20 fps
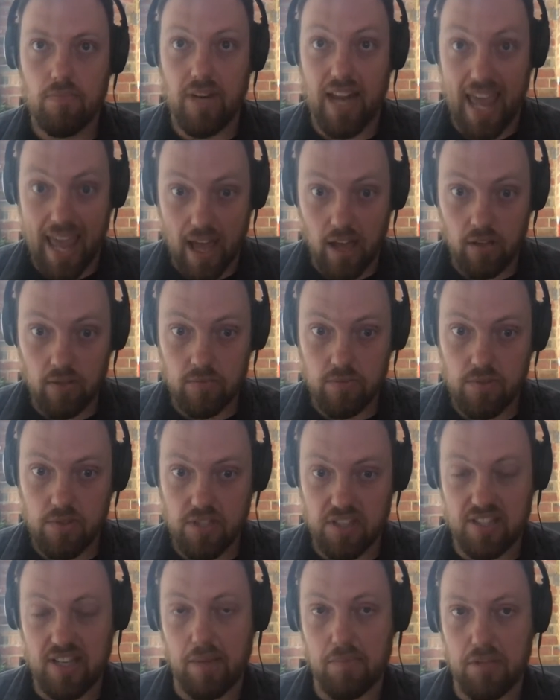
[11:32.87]
now
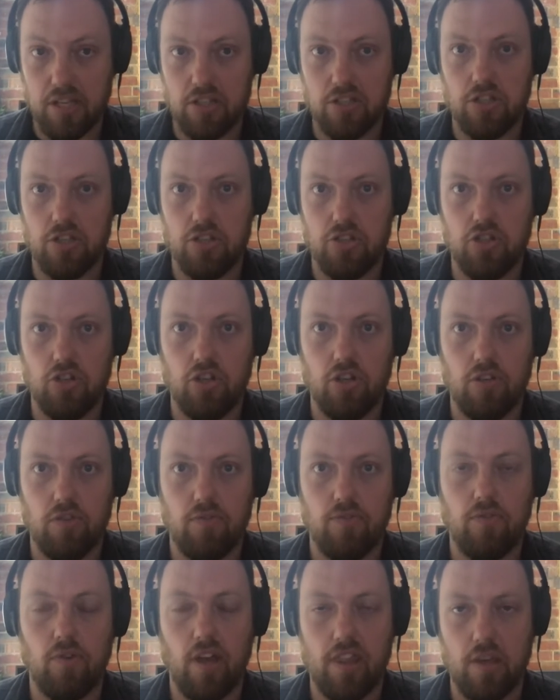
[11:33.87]
to something to the tune
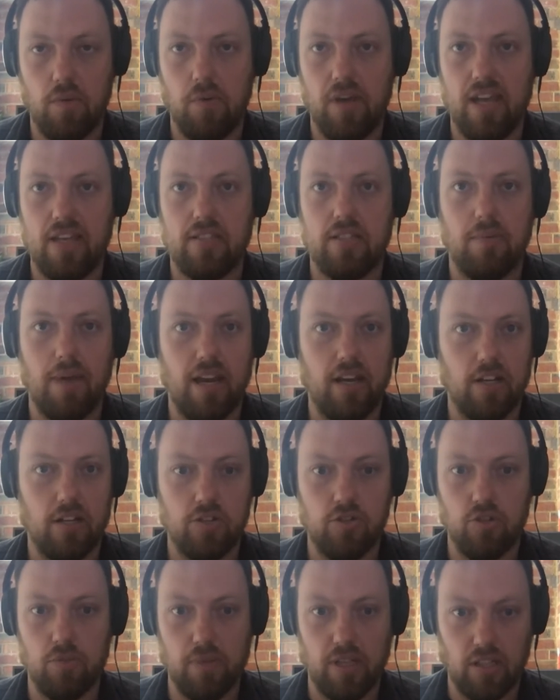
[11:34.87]
of, I think we estimated
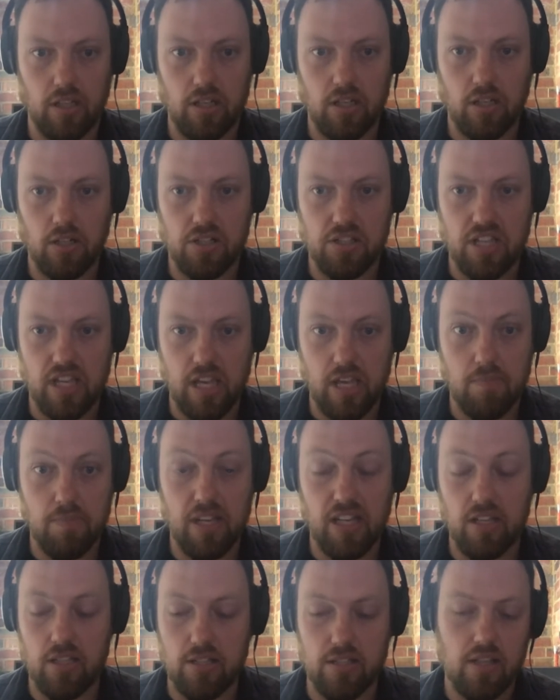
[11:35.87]
at $2 billion a year,
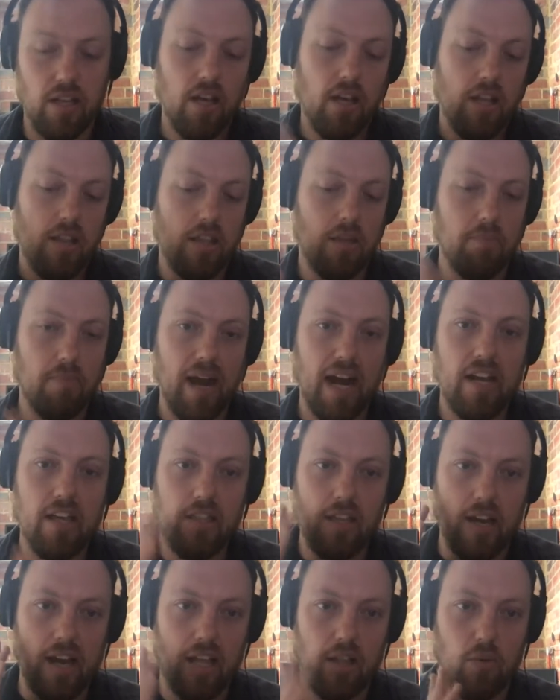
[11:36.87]
because the money
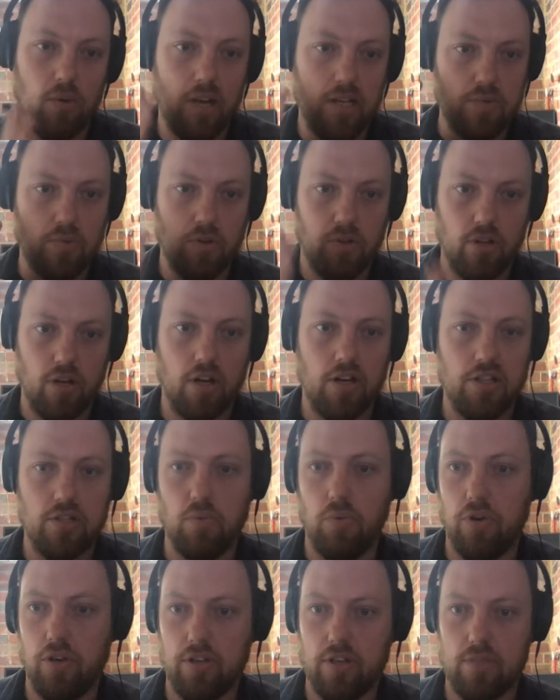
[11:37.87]
that otherwise would have gone
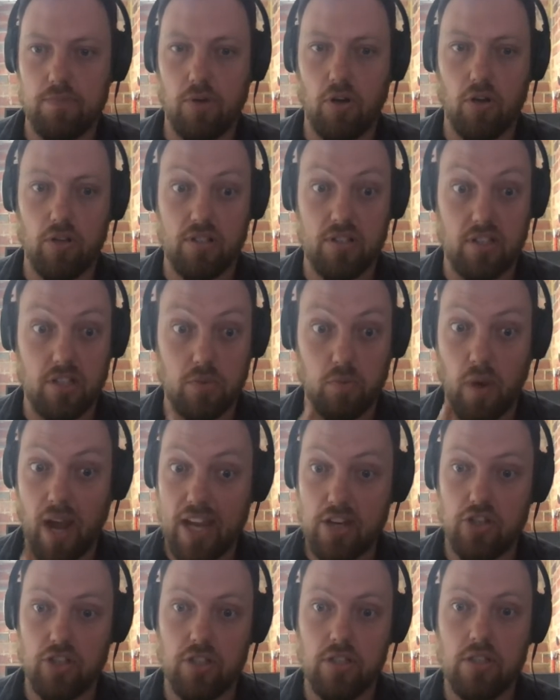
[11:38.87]
into workers' pockets as
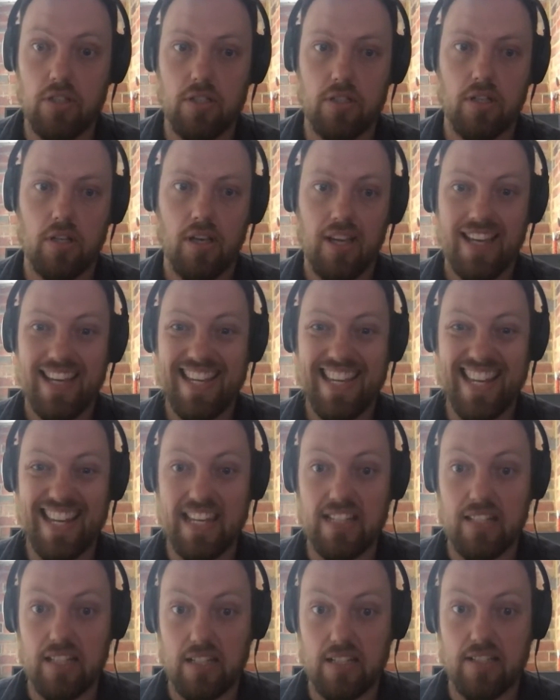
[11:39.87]
wages
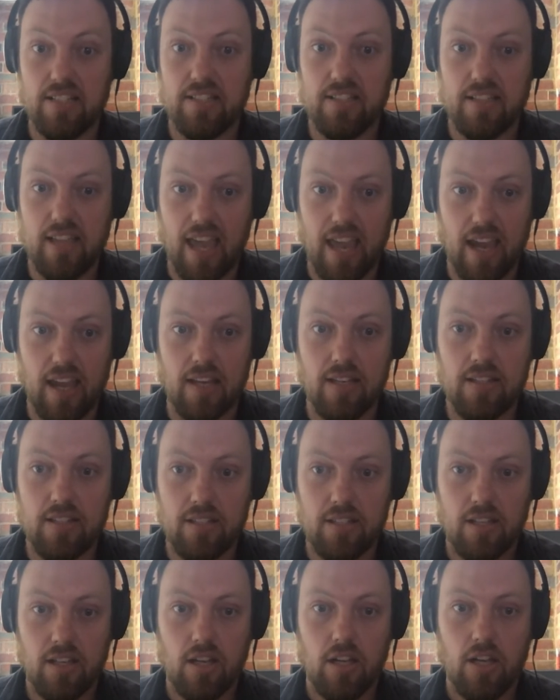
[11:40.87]
is instead